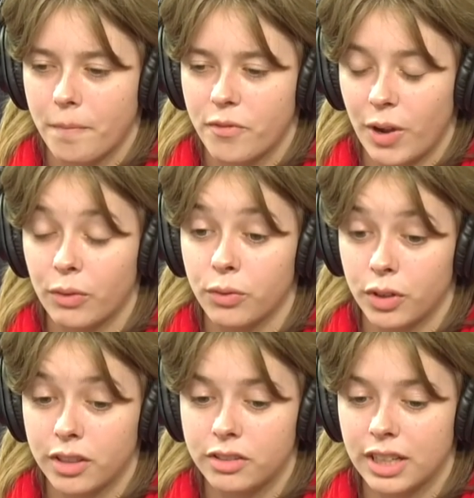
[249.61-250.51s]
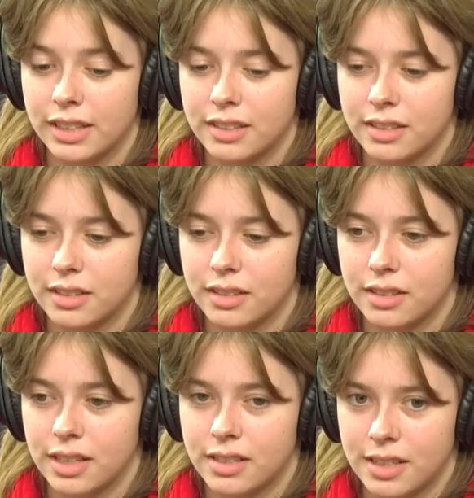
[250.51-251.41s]
found footage it's
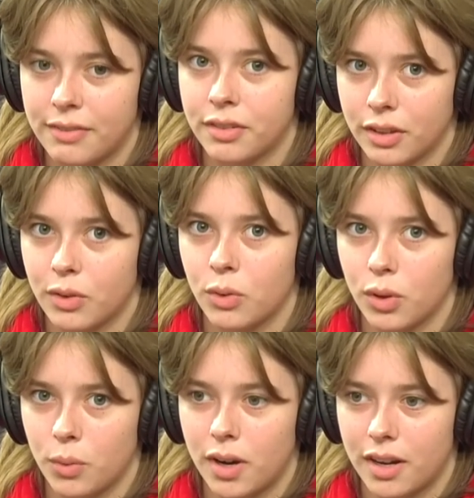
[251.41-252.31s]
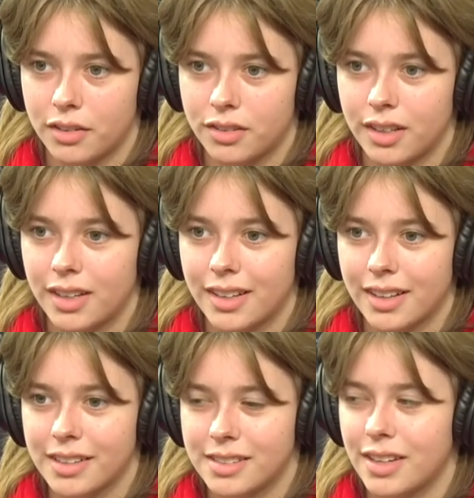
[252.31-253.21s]
yeah. it's definitely cool to watch
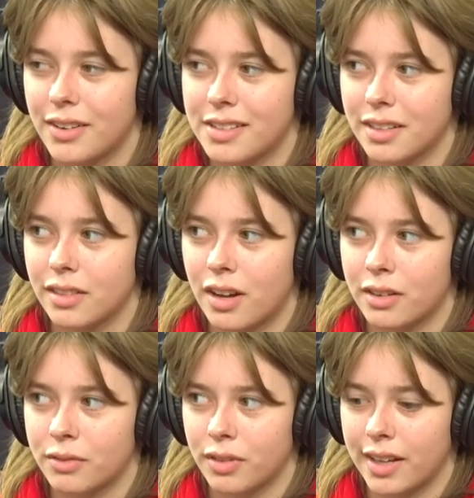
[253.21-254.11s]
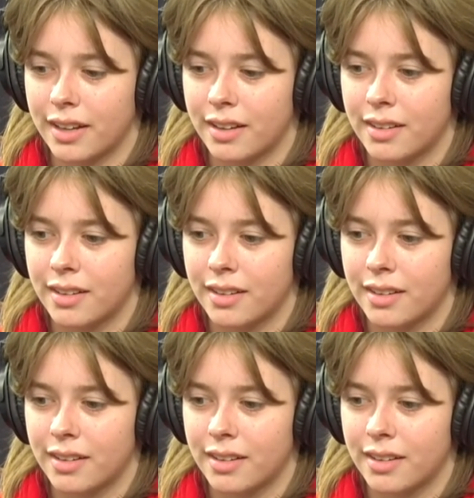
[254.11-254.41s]
because yeah. there is a lot of like